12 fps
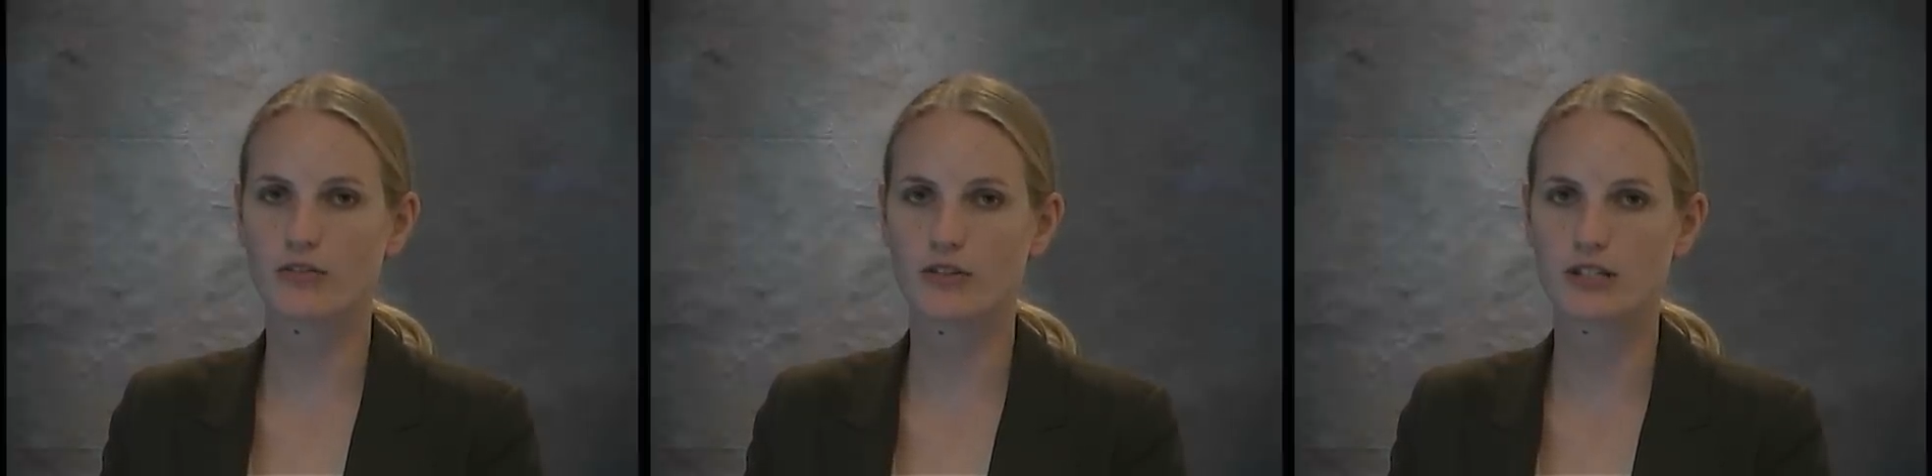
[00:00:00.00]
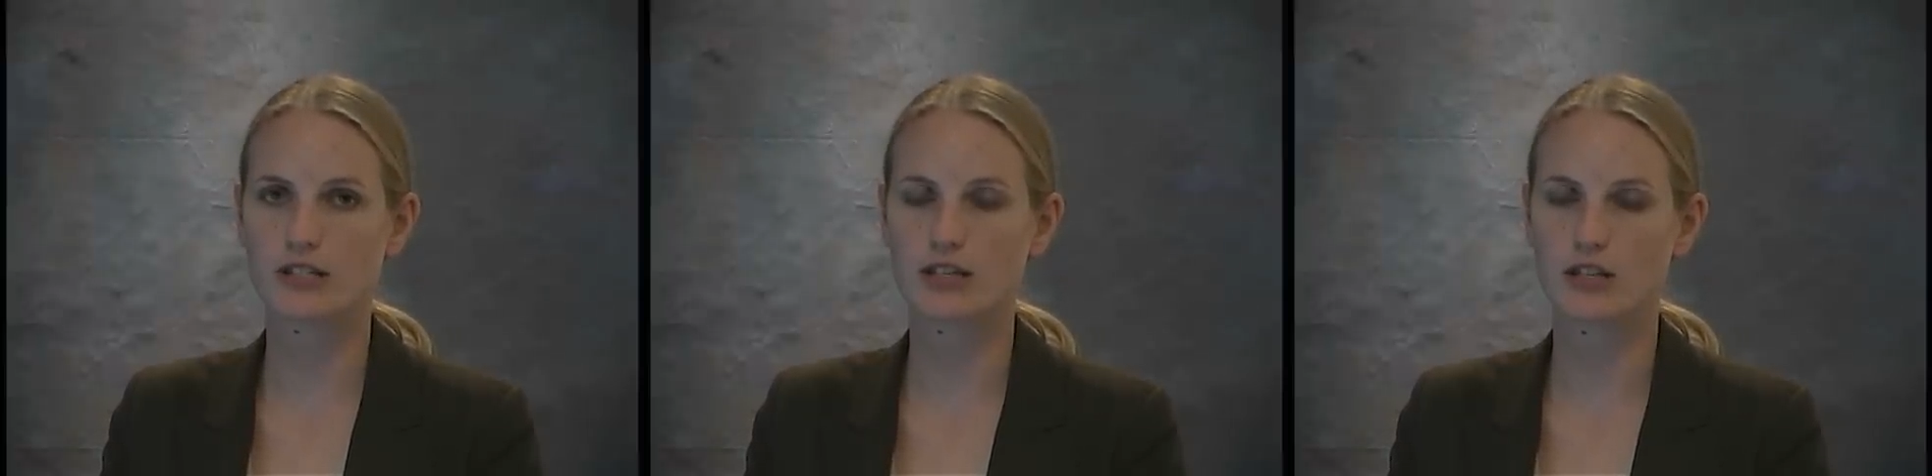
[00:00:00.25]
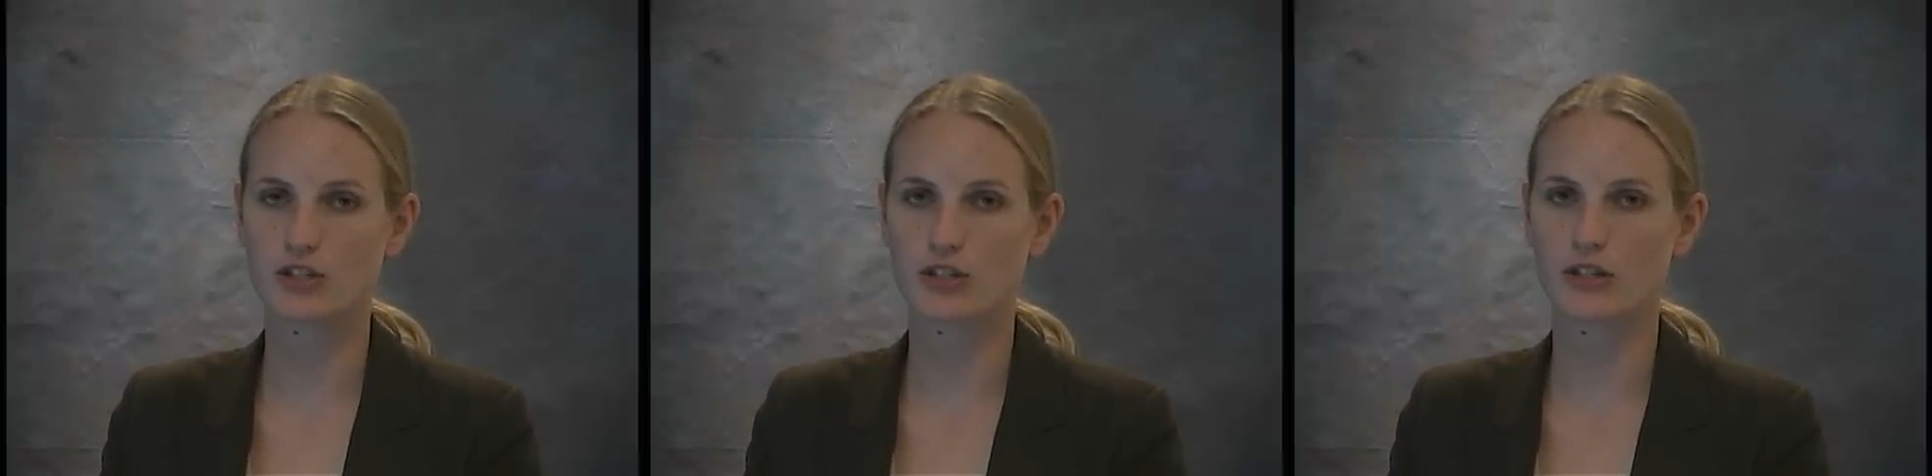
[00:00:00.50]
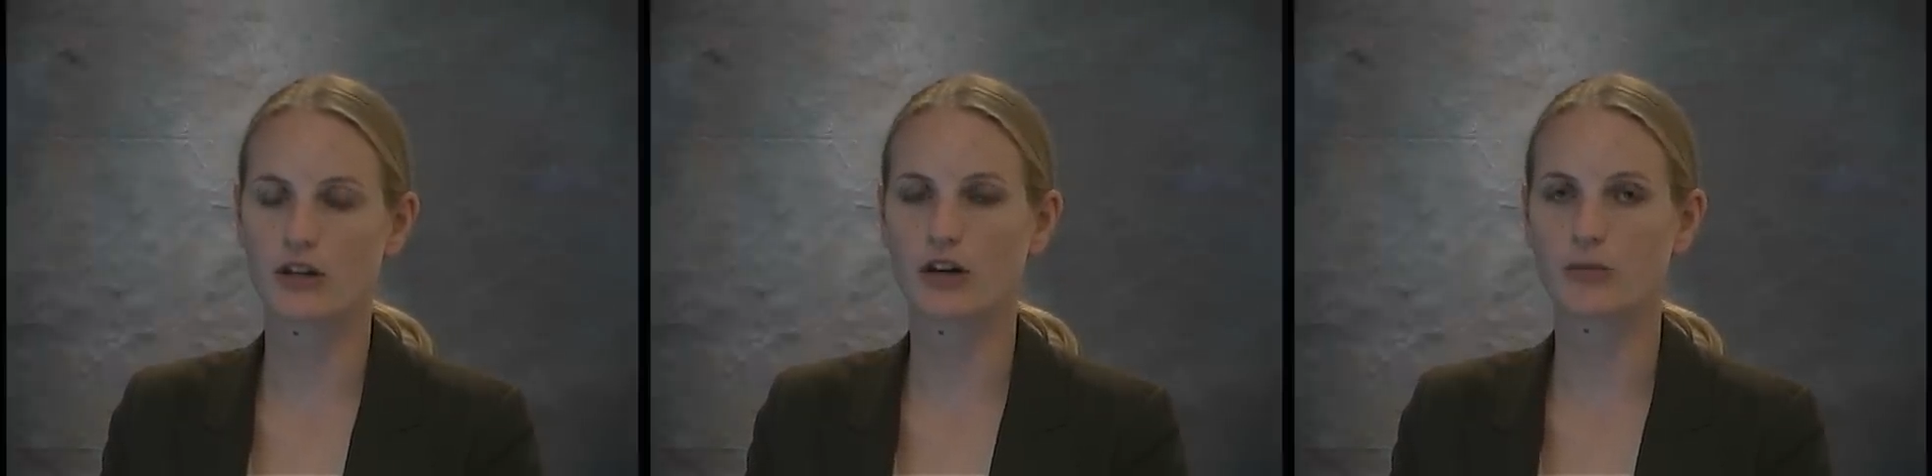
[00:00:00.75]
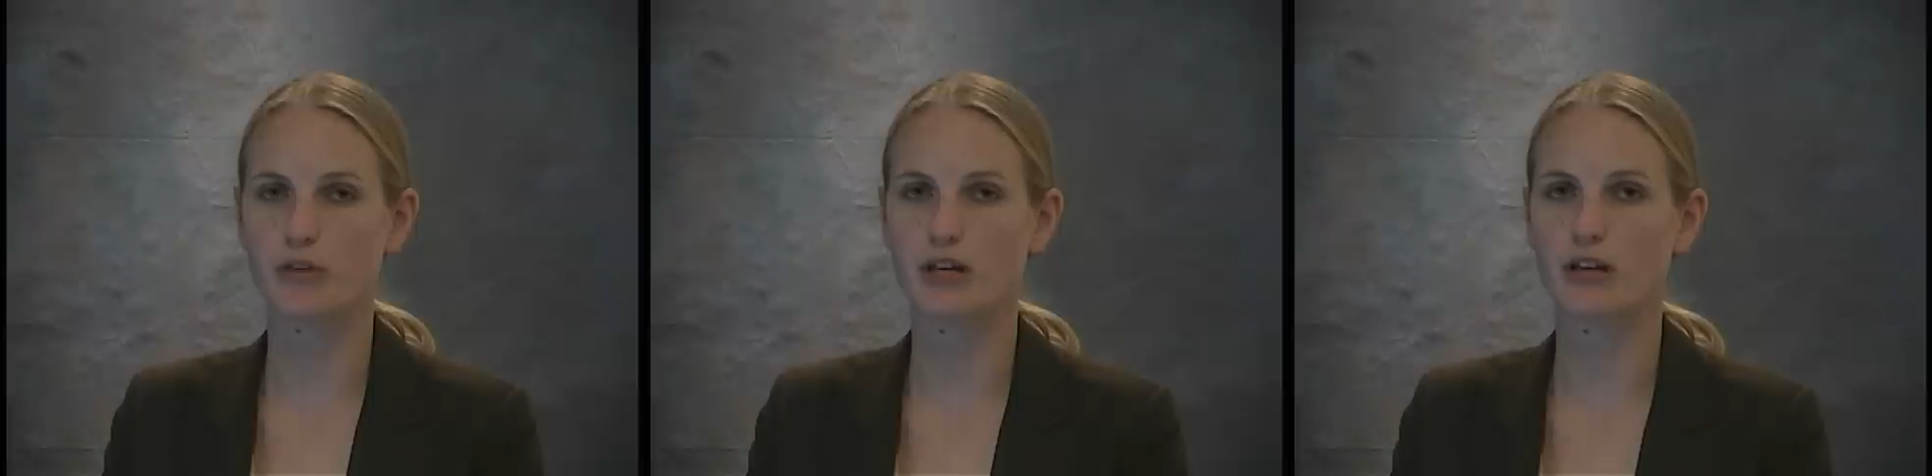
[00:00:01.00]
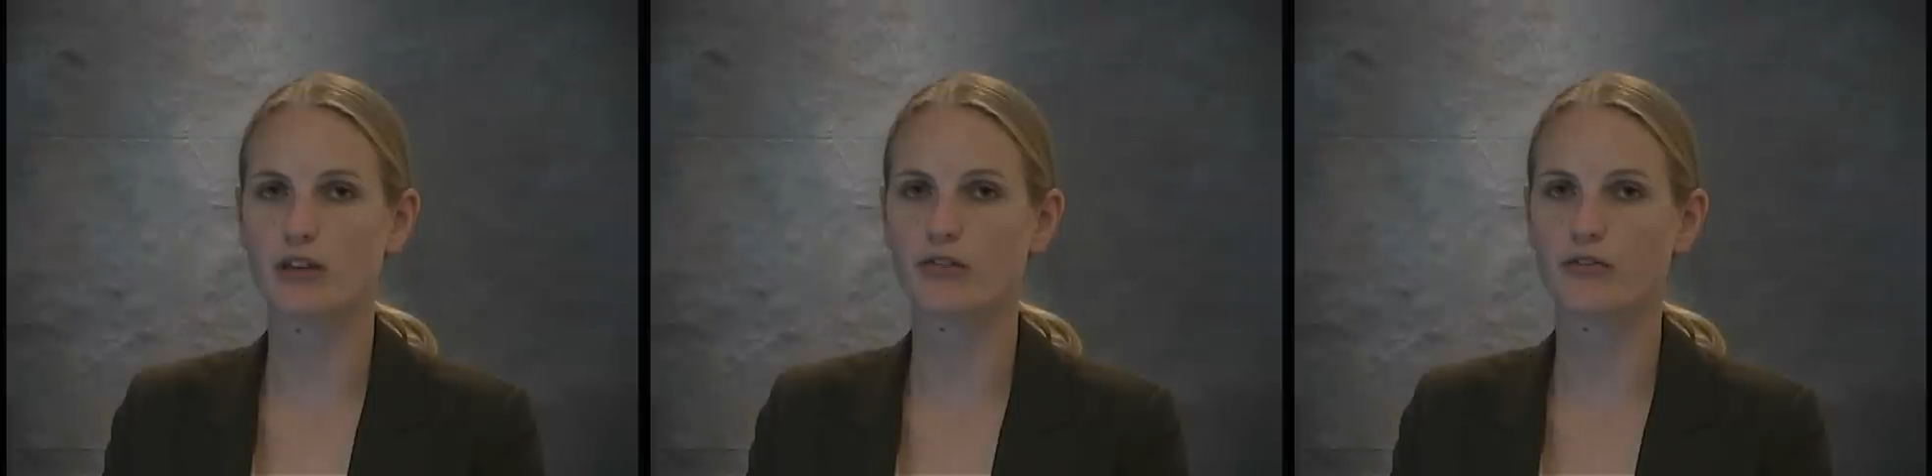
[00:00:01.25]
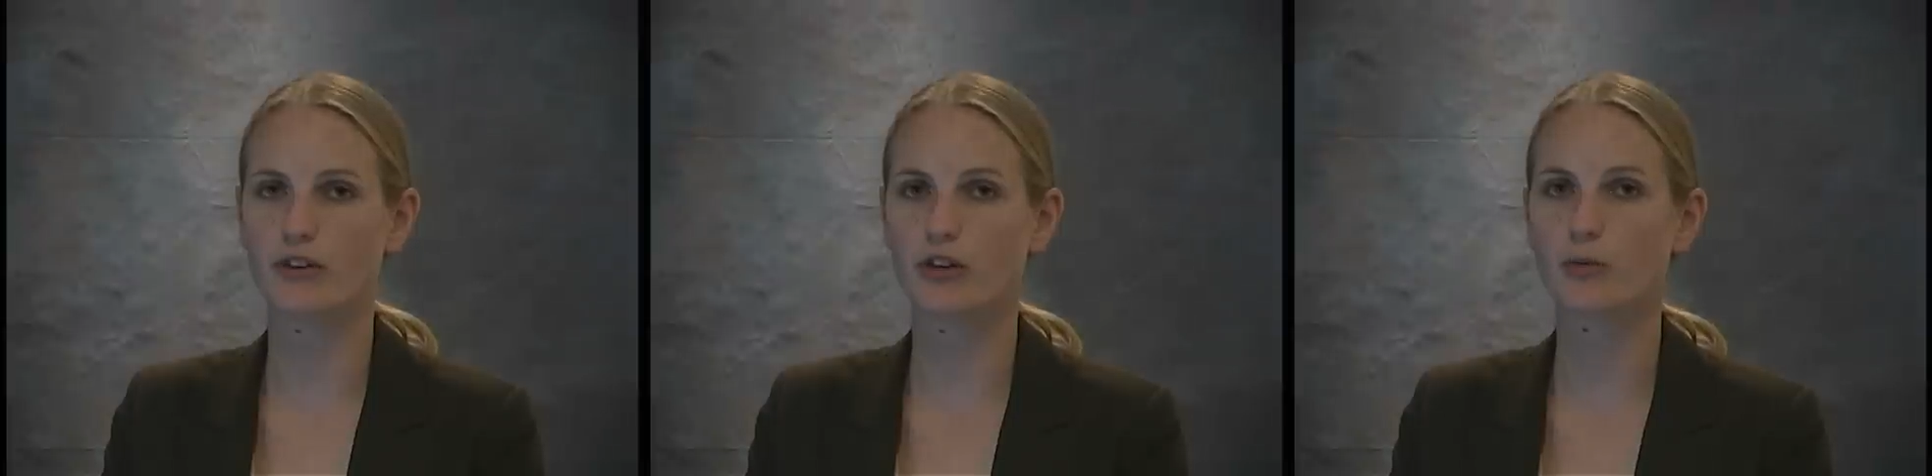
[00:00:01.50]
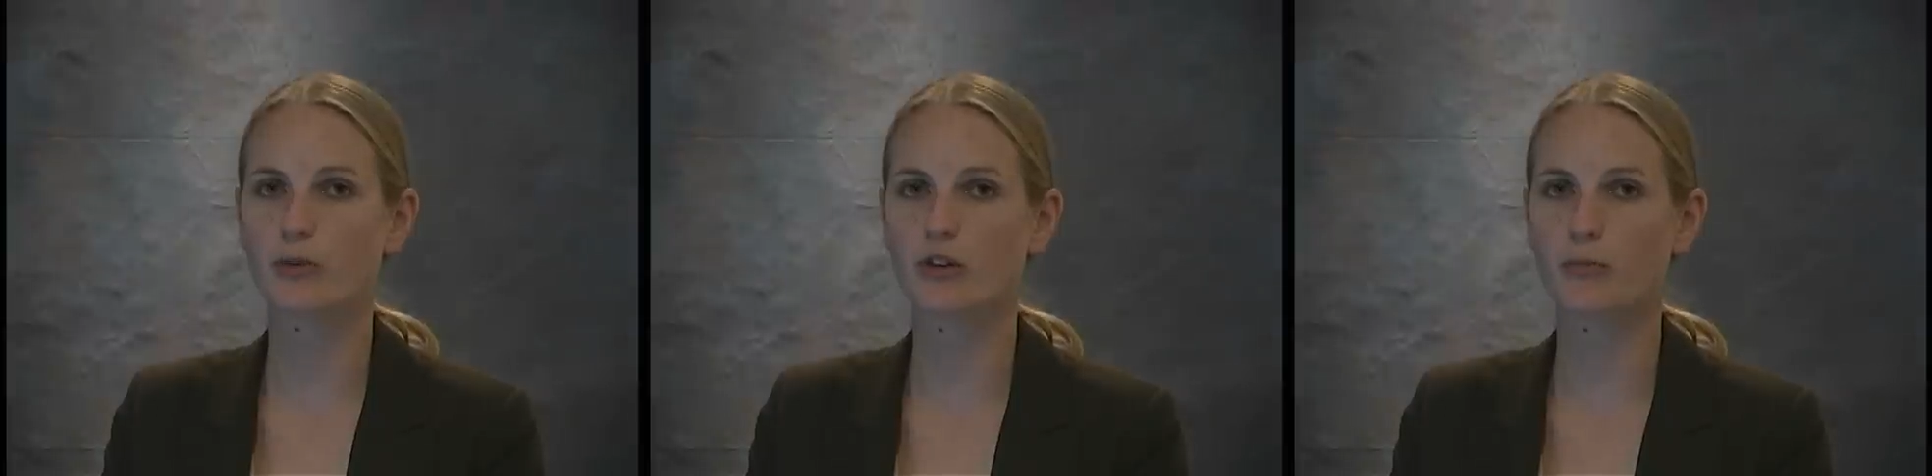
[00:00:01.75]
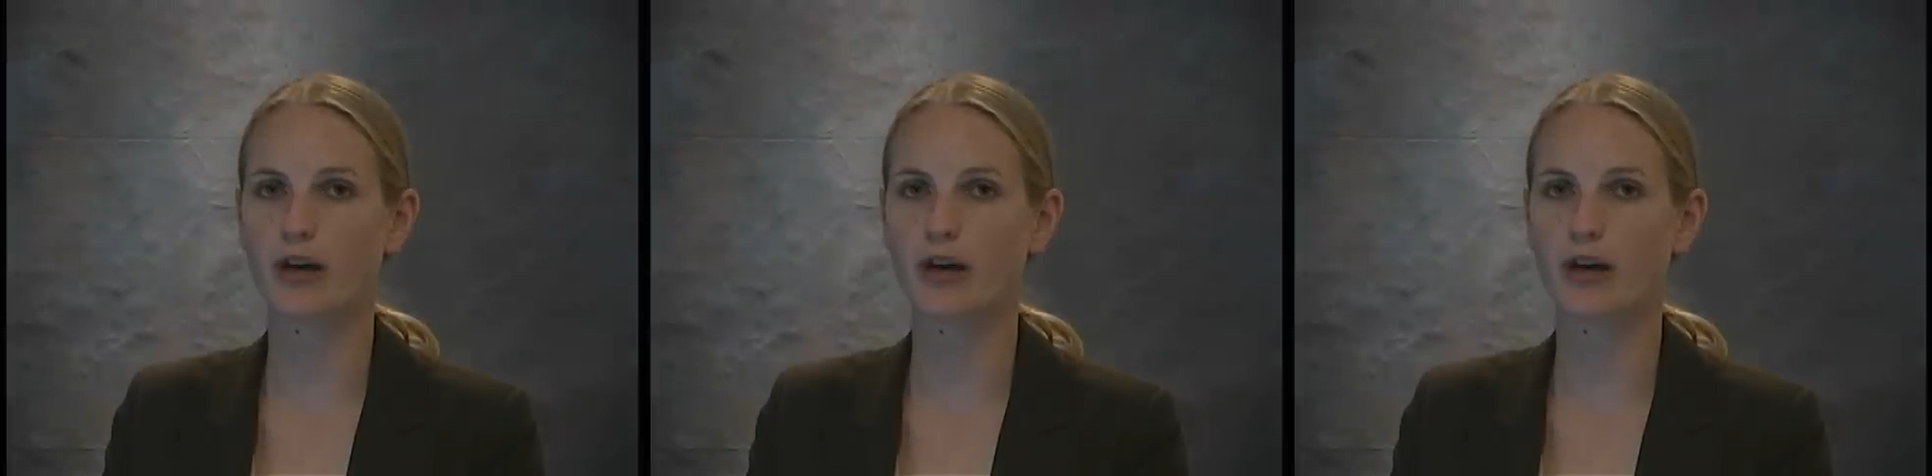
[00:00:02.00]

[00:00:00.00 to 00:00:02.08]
visitation are being interfered with